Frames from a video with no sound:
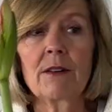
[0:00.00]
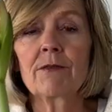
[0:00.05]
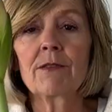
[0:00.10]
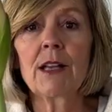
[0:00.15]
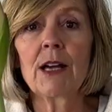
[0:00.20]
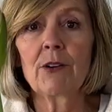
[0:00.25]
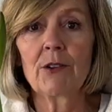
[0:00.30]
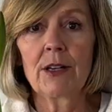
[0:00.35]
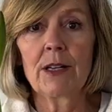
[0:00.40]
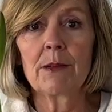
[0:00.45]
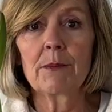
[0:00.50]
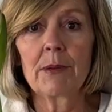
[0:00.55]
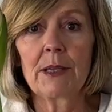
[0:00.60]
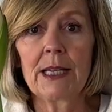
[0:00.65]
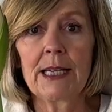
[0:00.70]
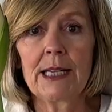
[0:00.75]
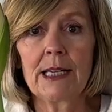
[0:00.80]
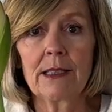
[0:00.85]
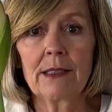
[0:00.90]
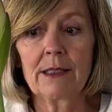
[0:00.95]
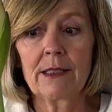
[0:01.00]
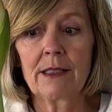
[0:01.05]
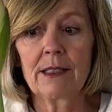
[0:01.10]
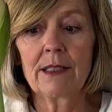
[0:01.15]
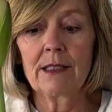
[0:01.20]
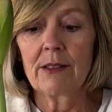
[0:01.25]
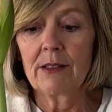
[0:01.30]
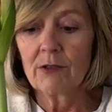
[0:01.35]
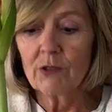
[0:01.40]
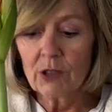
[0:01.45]
flowering plant.
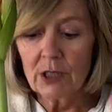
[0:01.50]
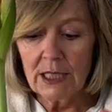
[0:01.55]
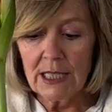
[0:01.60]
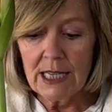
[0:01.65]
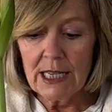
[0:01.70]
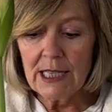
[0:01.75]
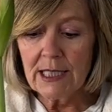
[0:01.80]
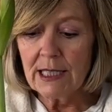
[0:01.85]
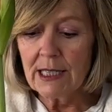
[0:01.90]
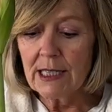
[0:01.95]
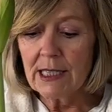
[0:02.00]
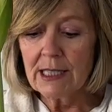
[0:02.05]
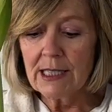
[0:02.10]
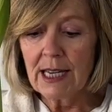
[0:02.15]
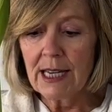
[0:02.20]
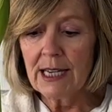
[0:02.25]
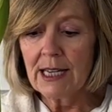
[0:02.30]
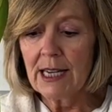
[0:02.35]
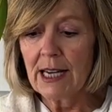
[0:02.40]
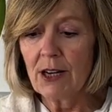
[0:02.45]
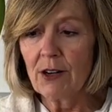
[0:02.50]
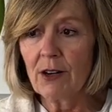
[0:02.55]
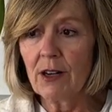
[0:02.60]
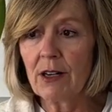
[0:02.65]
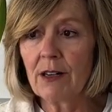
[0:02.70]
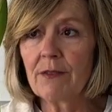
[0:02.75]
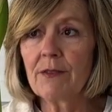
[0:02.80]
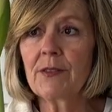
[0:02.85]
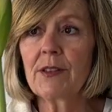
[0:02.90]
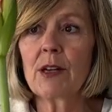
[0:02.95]
Really easy to take care
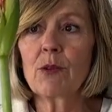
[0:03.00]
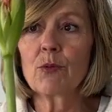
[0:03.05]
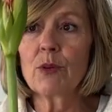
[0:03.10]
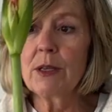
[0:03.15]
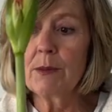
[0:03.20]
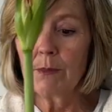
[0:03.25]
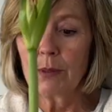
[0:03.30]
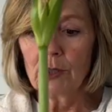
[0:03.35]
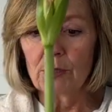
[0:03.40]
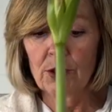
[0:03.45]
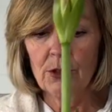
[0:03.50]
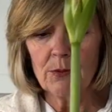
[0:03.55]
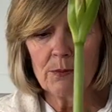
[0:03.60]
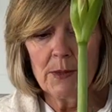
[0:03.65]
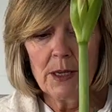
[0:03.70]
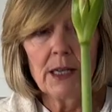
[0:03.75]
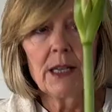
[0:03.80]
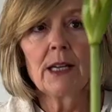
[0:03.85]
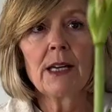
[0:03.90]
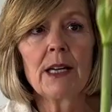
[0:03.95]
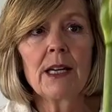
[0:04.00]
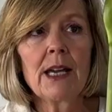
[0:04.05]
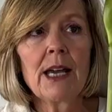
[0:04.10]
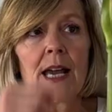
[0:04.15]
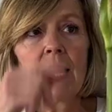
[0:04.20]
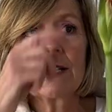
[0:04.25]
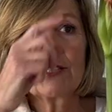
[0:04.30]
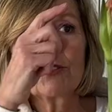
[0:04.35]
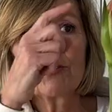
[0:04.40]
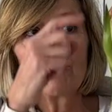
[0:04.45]
of. They rebloom,
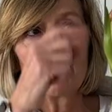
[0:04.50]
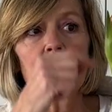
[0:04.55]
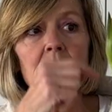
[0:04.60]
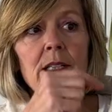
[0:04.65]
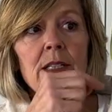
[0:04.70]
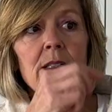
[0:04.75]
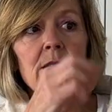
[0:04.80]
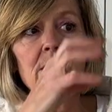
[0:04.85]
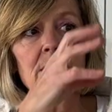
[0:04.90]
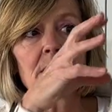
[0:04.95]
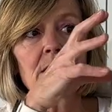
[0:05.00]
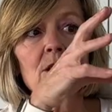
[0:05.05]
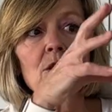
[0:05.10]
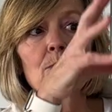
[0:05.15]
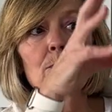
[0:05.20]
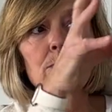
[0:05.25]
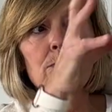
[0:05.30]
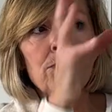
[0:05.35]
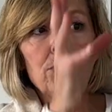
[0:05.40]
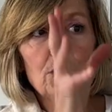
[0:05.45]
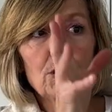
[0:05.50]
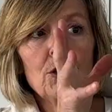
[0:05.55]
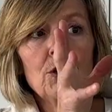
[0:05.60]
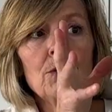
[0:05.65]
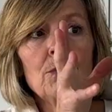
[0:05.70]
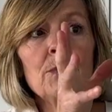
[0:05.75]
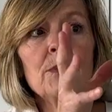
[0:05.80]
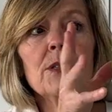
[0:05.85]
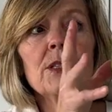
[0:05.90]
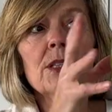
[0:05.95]
so when this
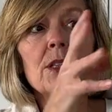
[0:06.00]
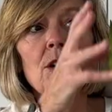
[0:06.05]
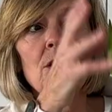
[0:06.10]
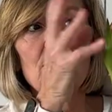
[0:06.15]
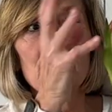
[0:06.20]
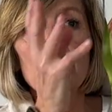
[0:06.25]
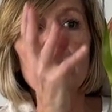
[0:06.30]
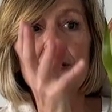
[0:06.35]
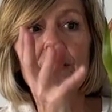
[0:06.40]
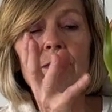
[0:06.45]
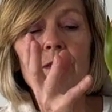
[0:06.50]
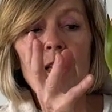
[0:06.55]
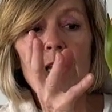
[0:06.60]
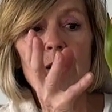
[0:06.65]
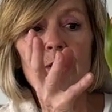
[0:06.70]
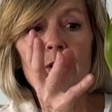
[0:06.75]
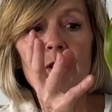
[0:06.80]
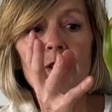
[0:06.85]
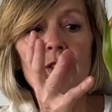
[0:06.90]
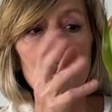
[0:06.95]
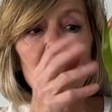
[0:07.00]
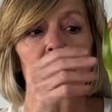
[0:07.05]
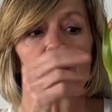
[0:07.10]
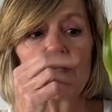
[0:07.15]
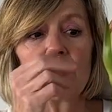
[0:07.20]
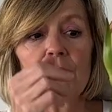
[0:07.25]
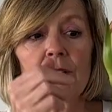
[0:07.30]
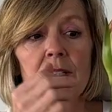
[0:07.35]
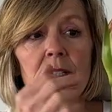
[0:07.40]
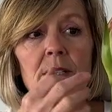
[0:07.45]
blooms, all the flowers, you
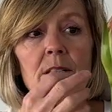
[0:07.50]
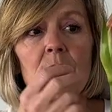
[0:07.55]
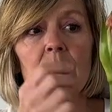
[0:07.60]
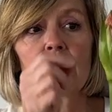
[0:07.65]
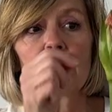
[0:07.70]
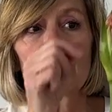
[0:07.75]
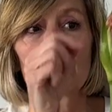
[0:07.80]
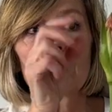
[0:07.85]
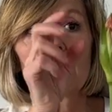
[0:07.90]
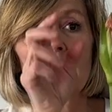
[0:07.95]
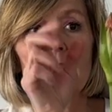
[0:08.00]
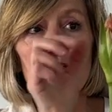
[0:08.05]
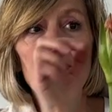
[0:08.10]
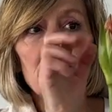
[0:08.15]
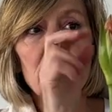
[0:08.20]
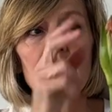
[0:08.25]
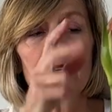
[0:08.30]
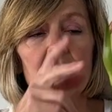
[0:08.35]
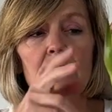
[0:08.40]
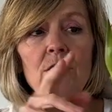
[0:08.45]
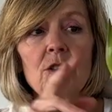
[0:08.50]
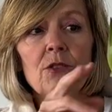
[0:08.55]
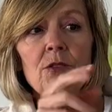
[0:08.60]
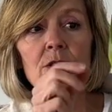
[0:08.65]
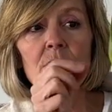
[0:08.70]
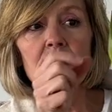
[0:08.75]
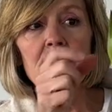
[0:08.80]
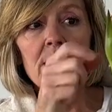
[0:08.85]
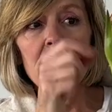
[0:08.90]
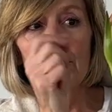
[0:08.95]
just
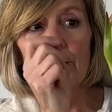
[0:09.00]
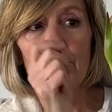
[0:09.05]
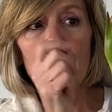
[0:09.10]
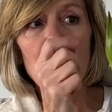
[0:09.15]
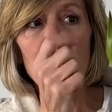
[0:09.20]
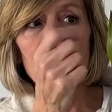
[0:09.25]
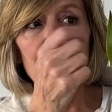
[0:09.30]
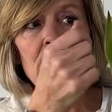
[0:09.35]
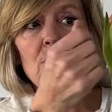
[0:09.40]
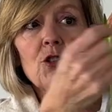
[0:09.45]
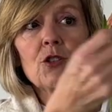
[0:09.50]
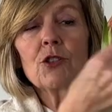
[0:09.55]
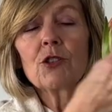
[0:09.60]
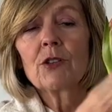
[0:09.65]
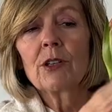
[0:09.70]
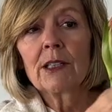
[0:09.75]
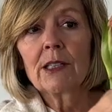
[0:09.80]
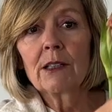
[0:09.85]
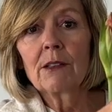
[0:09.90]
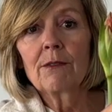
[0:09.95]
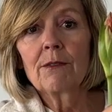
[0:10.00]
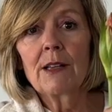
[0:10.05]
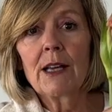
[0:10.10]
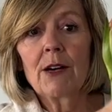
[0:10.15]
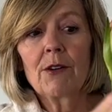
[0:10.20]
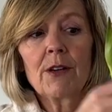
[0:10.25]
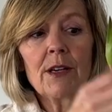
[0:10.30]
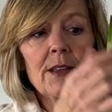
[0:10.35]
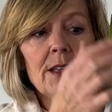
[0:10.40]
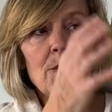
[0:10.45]
nip off each little
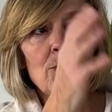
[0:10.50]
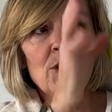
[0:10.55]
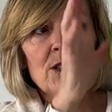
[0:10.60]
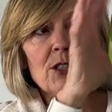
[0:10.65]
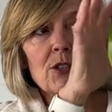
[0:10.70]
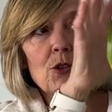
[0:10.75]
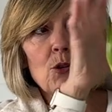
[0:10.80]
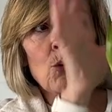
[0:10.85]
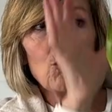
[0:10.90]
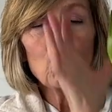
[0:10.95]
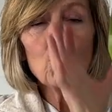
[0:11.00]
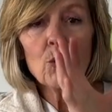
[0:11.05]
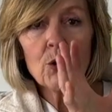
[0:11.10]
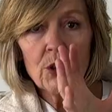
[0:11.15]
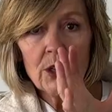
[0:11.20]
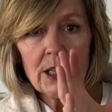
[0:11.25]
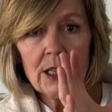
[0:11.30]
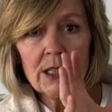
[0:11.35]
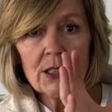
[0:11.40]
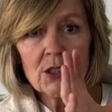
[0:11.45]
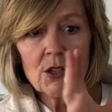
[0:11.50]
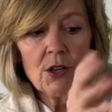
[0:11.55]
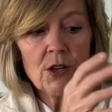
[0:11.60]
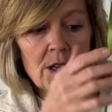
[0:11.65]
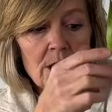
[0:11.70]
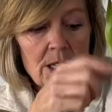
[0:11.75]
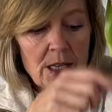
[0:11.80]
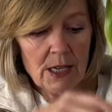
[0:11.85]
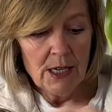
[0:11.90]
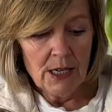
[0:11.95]
flower, and then once the whole thing is
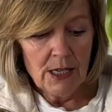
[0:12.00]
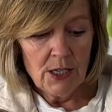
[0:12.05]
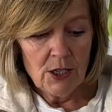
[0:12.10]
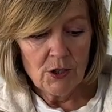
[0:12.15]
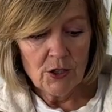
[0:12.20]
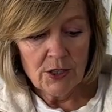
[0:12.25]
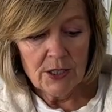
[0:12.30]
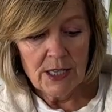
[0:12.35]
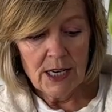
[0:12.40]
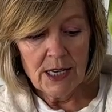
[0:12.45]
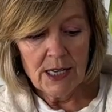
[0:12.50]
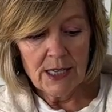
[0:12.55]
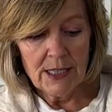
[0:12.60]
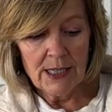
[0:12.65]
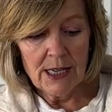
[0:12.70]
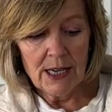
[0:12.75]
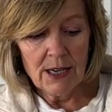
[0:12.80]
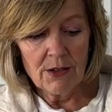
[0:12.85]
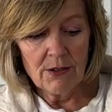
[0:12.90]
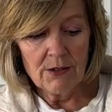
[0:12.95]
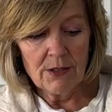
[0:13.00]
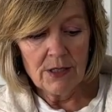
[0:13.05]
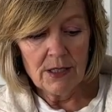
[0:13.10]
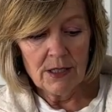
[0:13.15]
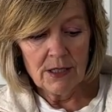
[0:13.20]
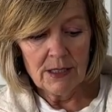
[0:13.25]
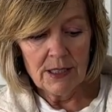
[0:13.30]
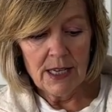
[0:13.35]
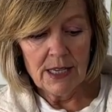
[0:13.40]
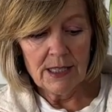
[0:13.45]
gone, you just take it down,
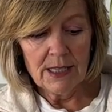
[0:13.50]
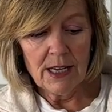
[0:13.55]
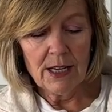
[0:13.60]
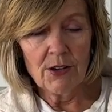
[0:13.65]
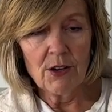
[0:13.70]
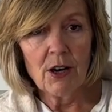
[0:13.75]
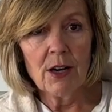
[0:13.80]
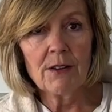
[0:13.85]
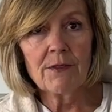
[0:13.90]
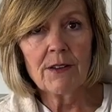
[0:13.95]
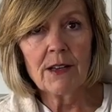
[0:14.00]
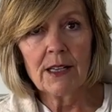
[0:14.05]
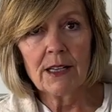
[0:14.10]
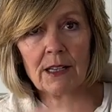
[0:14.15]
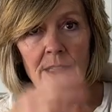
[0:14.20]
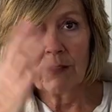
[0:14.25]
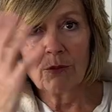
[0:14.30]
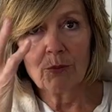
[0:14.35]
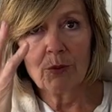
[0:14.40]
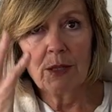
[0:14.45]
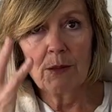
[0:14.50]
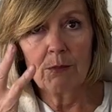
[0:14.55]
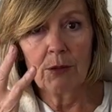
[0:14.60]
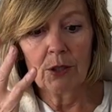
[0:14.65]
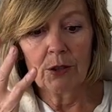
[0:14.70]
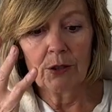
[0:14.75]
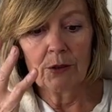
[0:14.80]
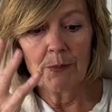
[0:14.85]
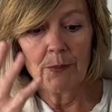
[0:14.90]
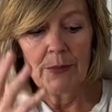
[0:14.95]
take that off, and it'll
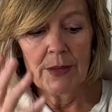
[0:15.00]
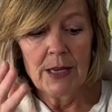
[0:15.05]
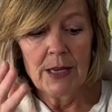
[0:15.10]
rebloom.